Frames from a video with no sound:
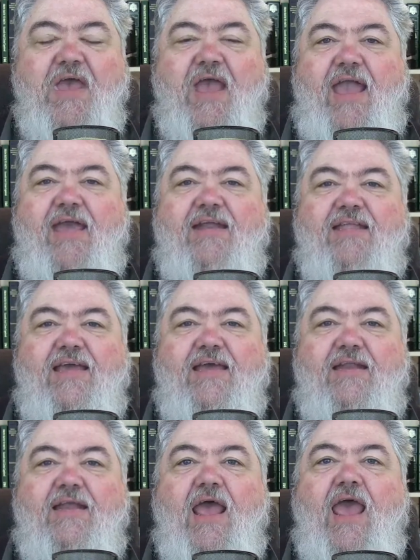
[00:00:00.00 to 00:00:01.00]
And I
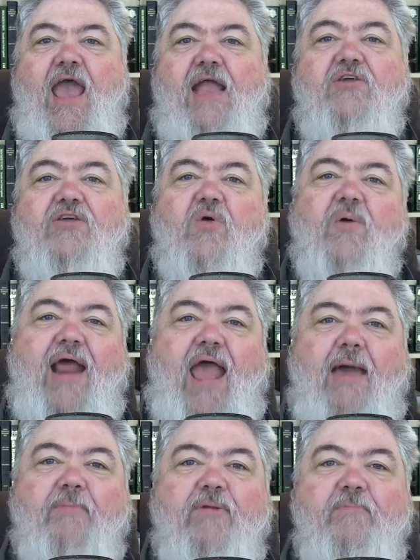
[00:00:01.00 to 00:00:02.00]
did. And you know what
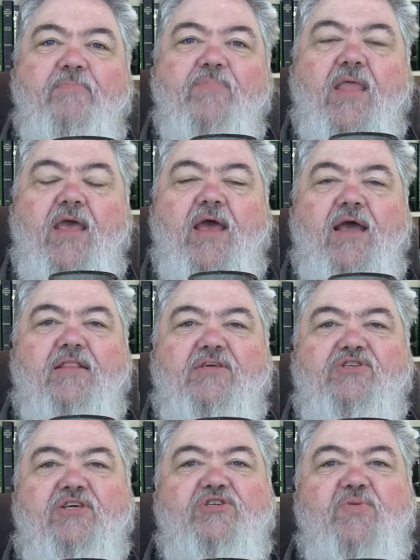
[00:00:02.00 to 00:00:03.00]
happened? The
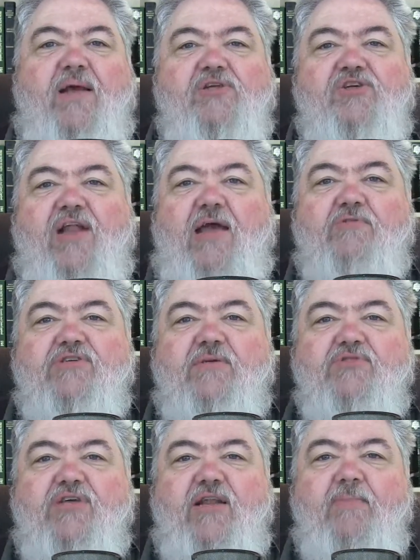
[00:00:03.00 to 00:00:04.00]
situation I was
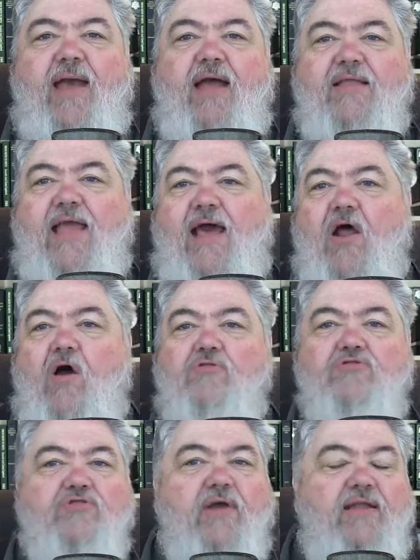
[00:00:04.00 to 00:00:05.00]
upset about got all
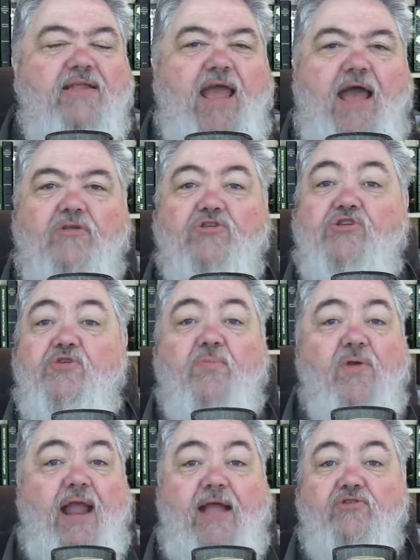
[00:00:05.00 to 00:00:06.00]
straightened out
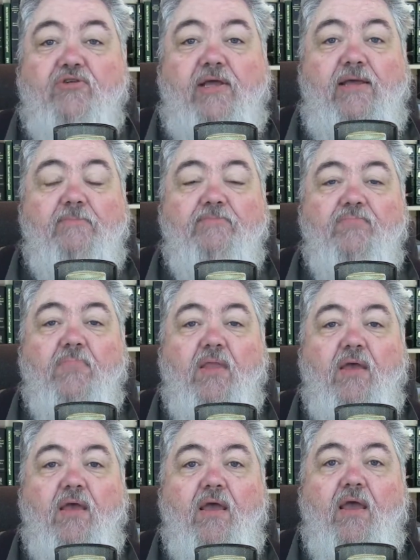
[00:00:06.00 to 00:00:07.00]
supernaturally.
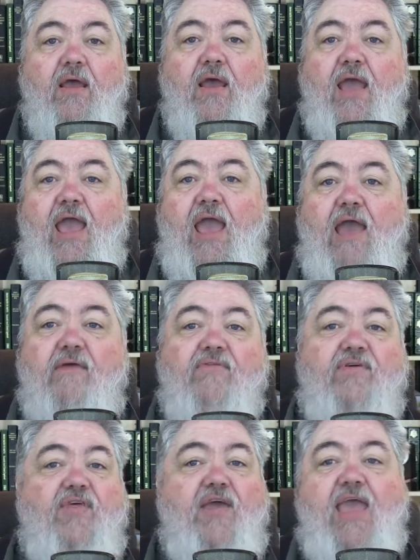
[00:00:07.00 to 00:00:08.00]

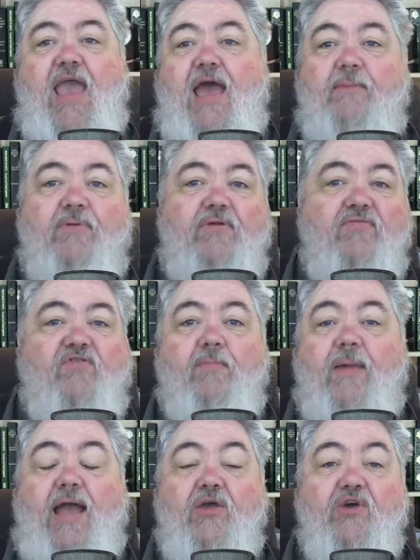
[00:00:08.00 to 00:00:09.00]
Everything happened for
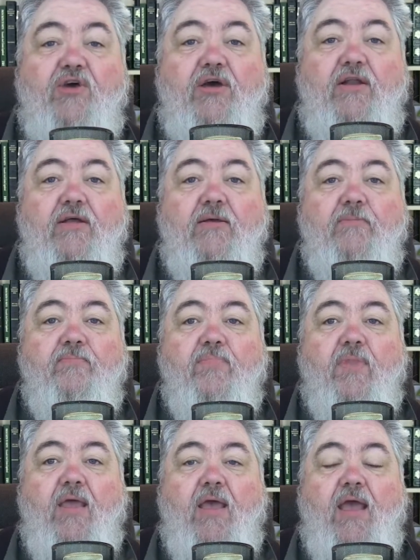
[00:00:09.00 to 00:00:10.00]
my good,
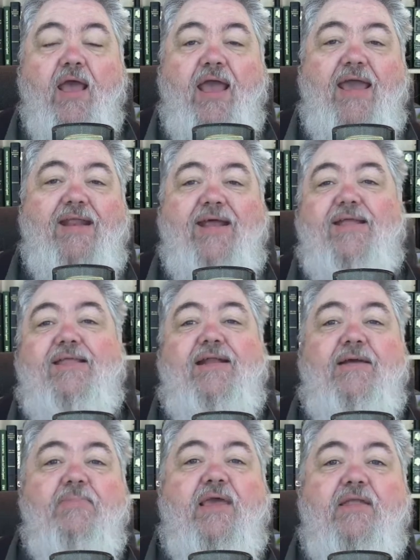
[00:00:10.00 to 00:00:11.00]
and I ended
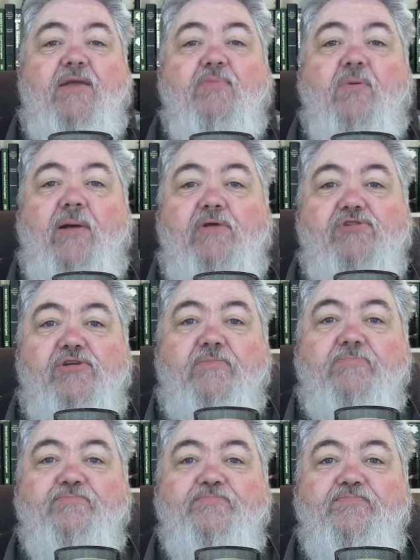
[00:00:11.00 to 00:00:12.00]
up getting a promotion.
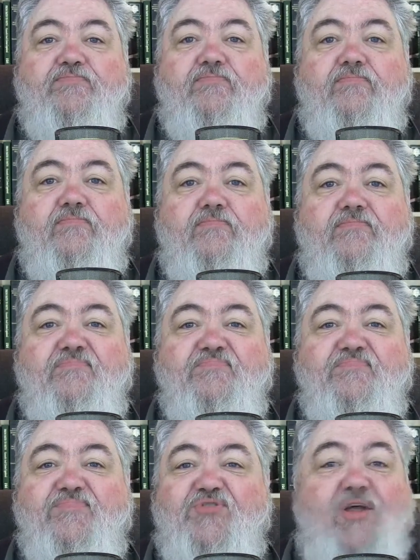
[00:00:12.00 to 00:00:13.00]

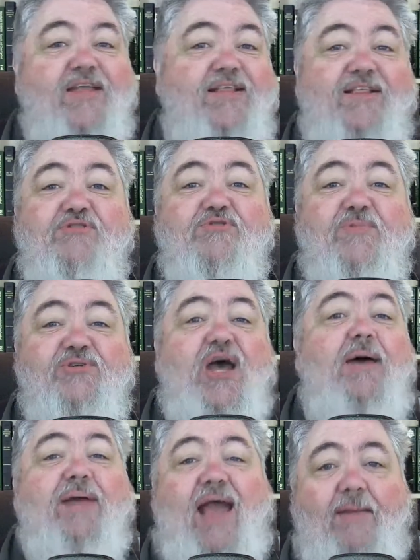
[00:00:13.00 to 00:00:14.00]
So I didn't lose my
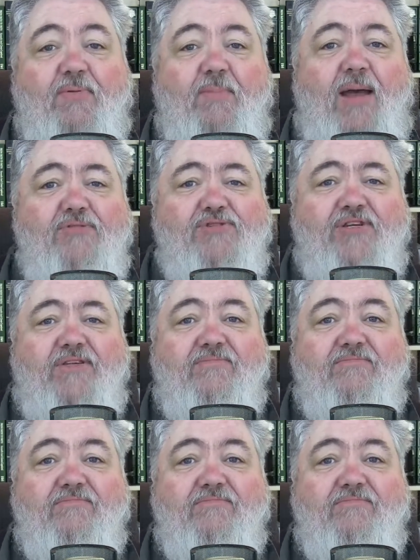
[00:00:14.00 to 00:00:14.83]
job. I got a promotion.